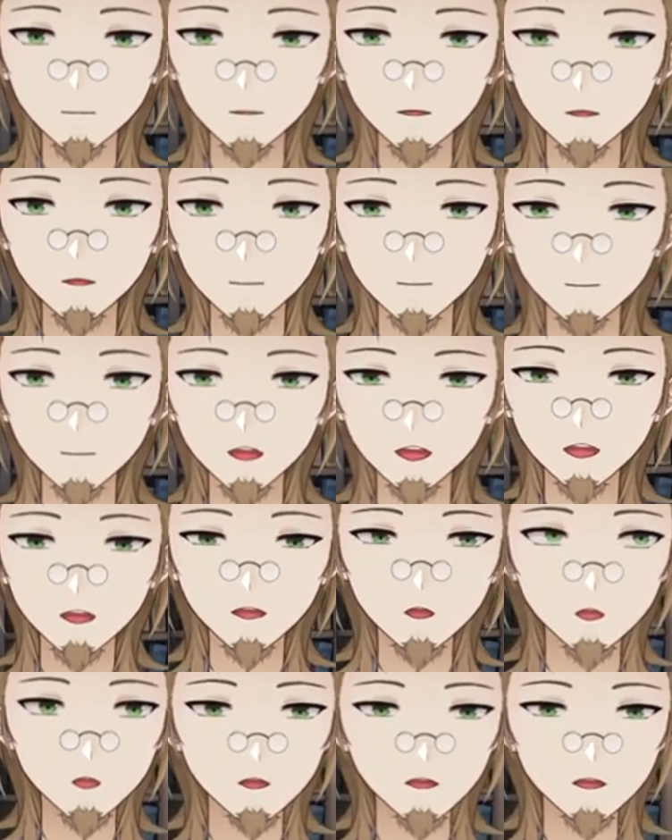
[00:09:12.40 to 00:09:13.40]
but I enjoyed
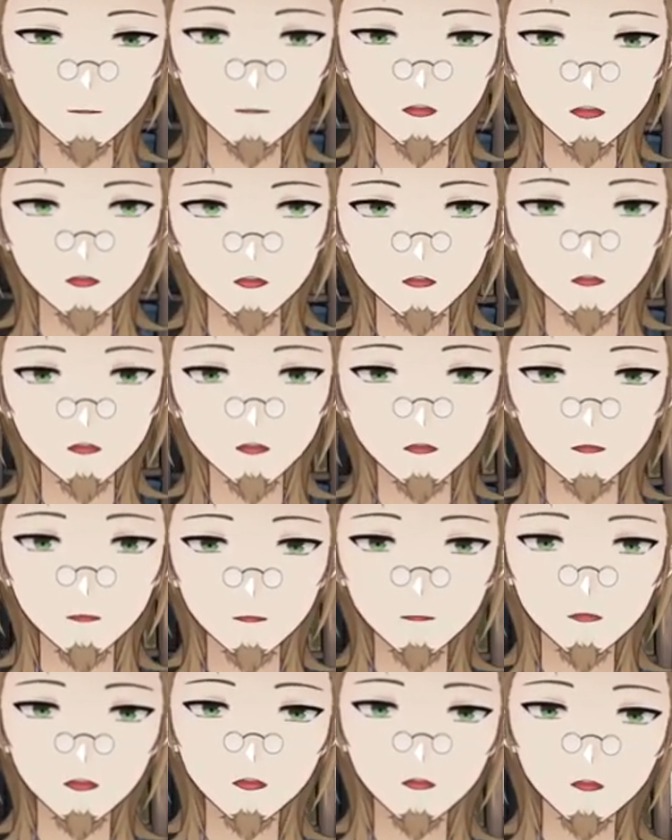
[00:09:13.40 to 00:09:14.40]
it because
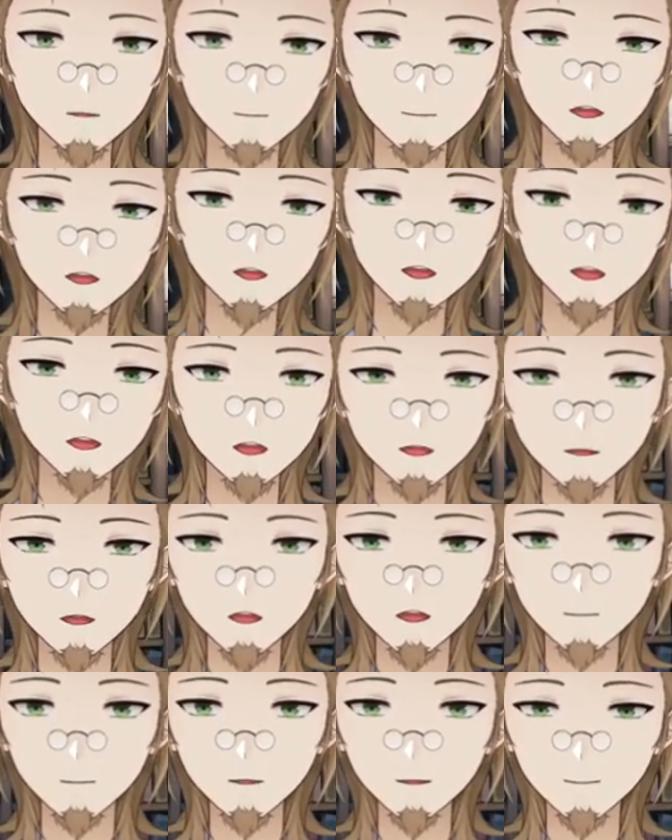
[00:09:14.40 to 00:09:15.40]
of the concept
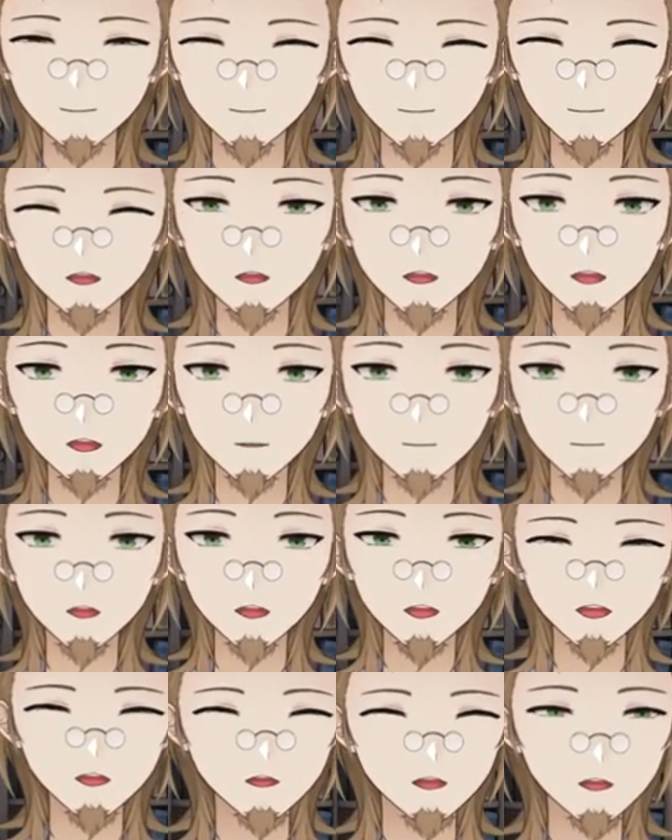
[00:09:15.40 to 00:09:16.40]
and because I
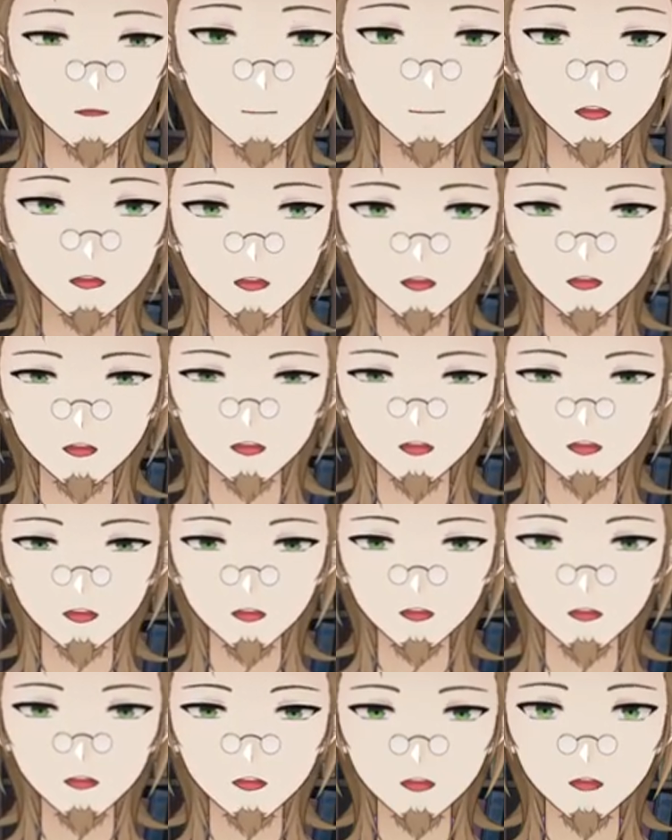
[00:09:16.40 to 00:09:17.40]
read the manga,
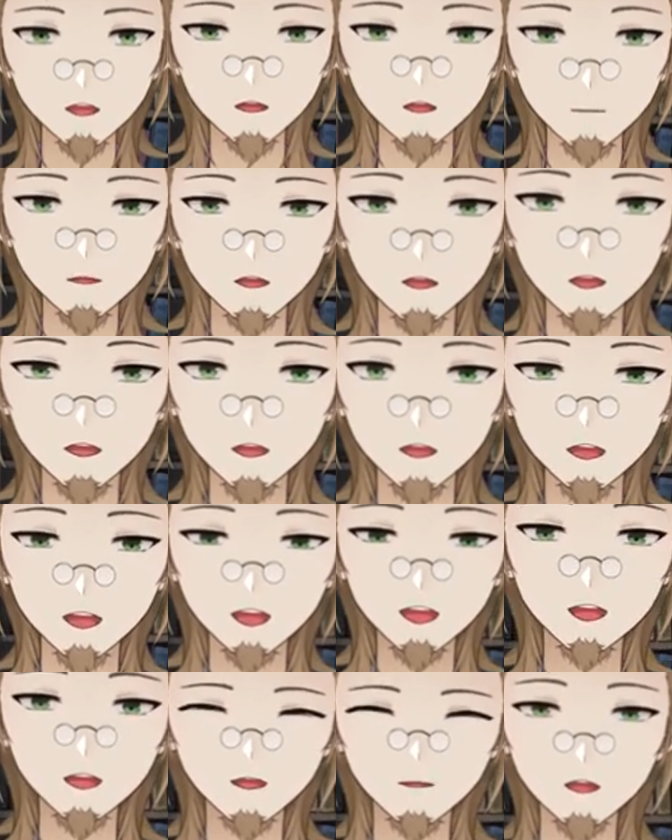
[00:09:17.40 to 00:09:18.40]
not because the anime
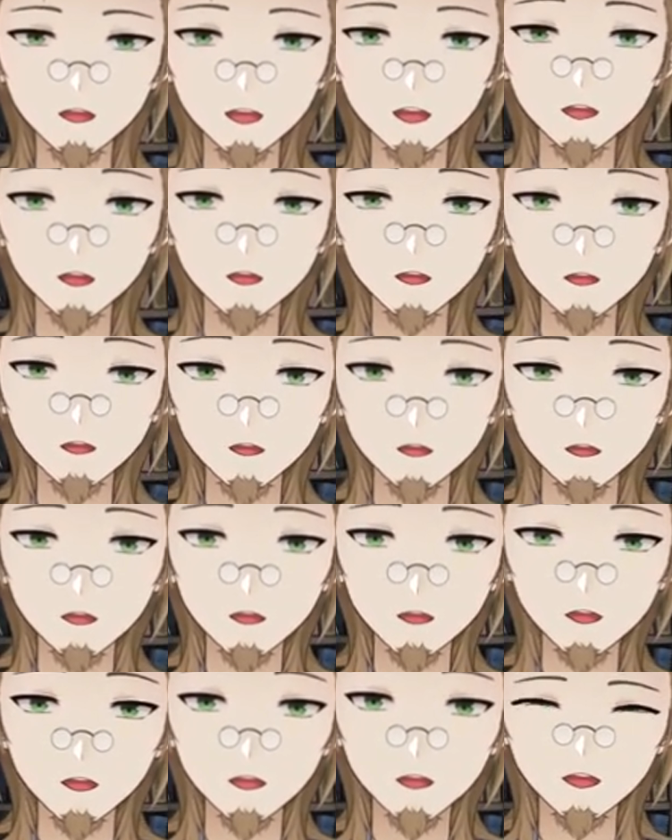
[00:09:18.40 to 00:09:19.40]
was actually good.
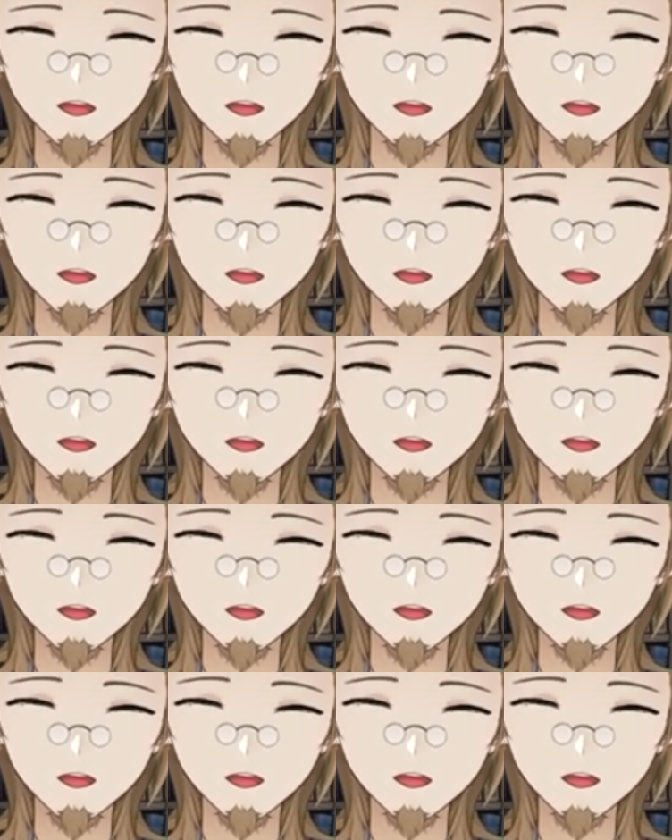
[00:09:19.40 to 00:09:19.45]
Um,